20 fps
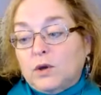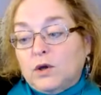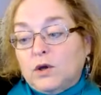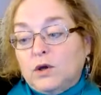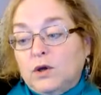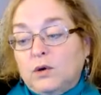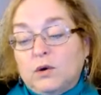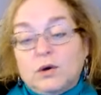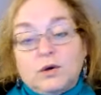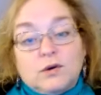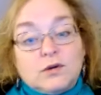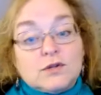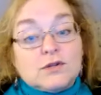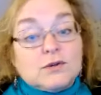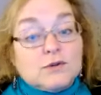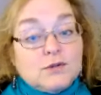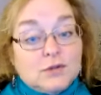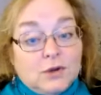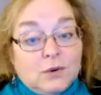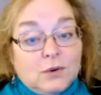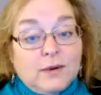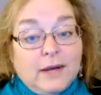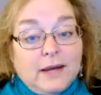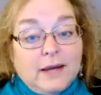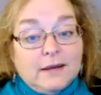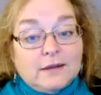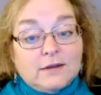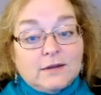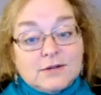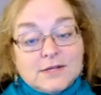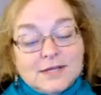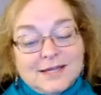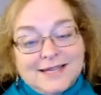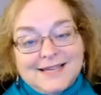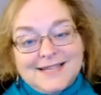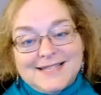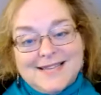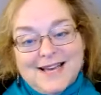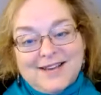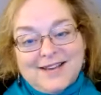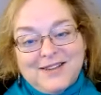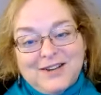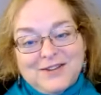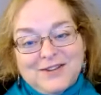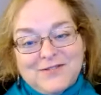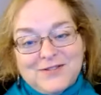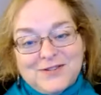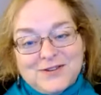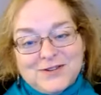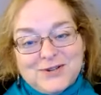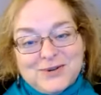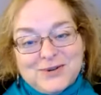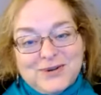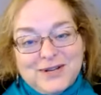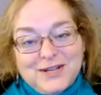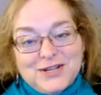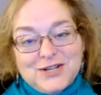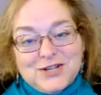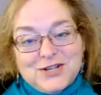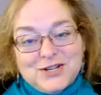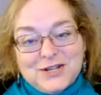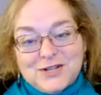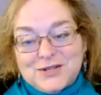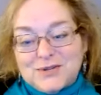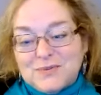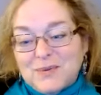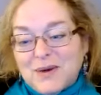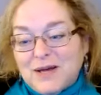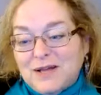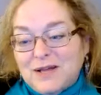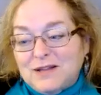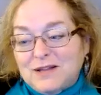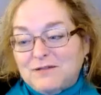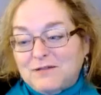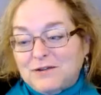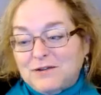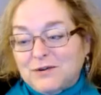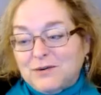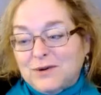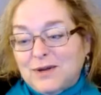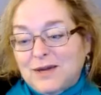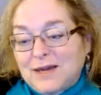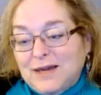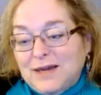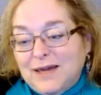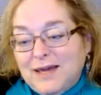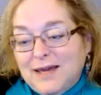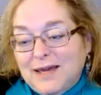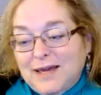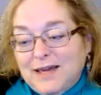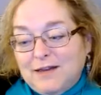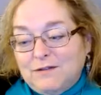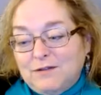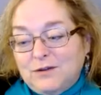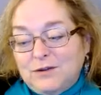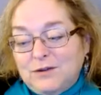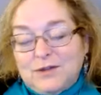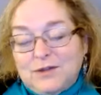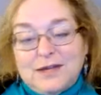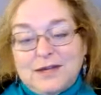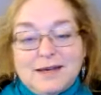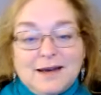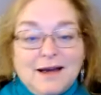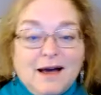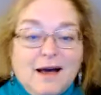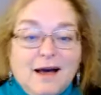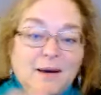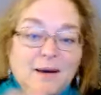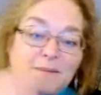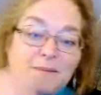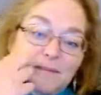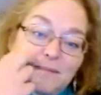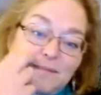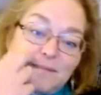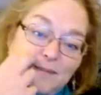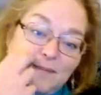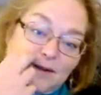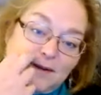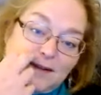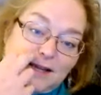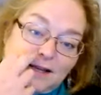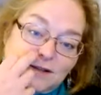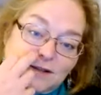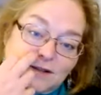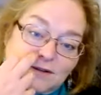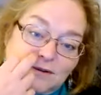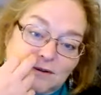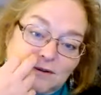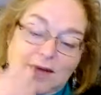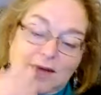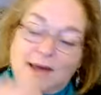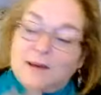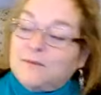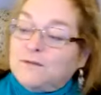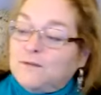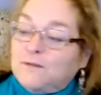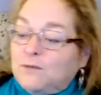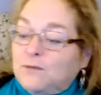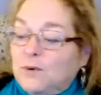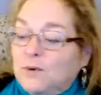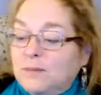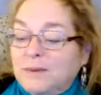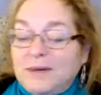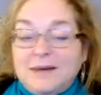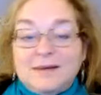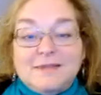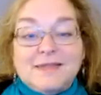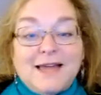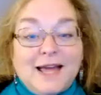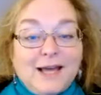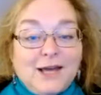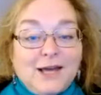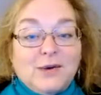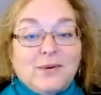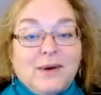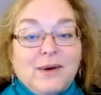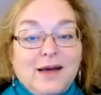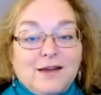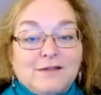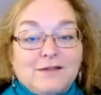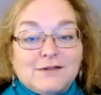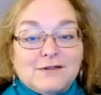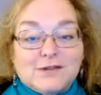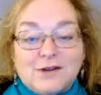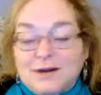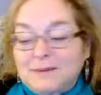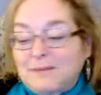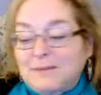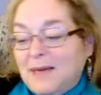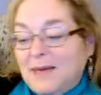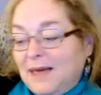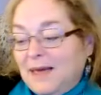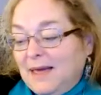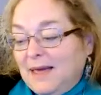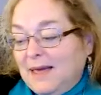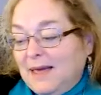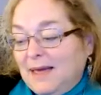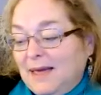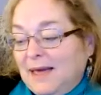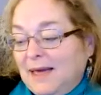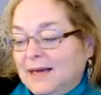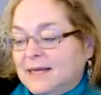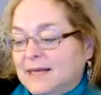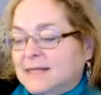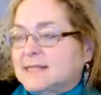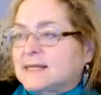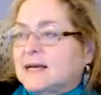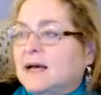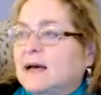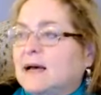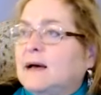You can also donate. There's a link down there for a donation as well. If you think you'd like to do that for me, thank you ahead of time. And